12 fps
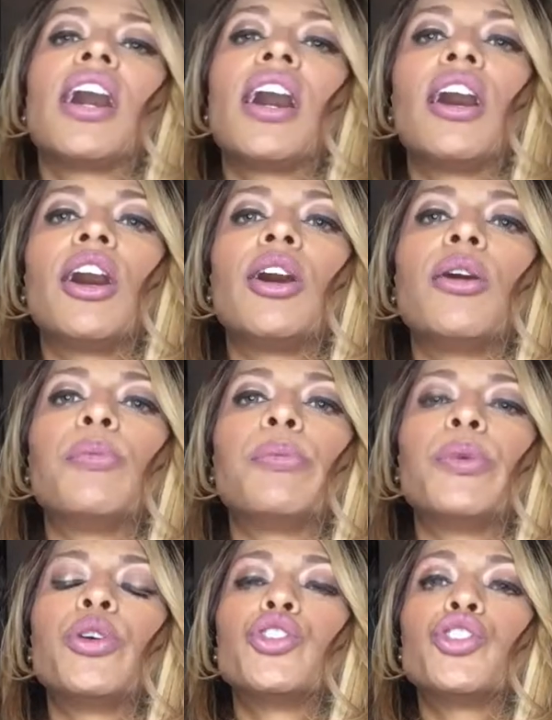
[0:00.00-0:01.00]

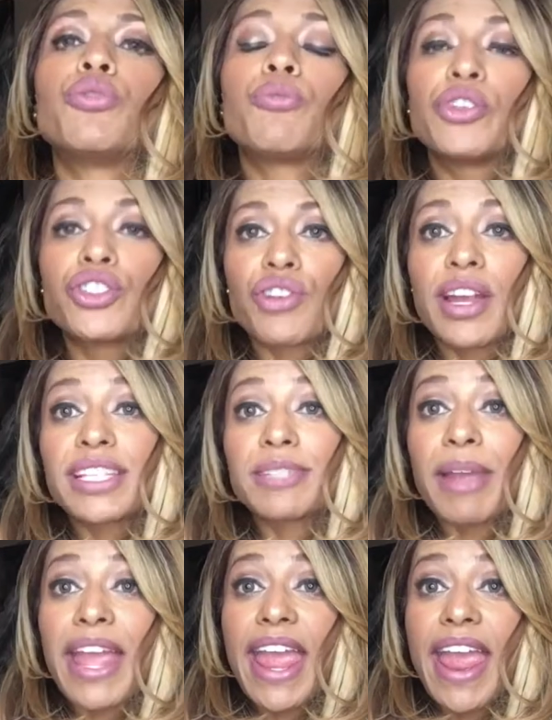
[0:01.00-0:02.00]
um, to moisturize
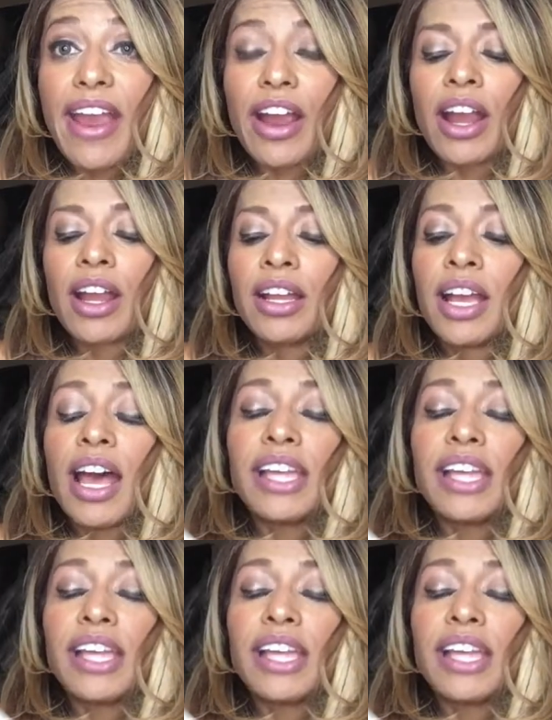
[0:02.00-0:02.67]
my hair.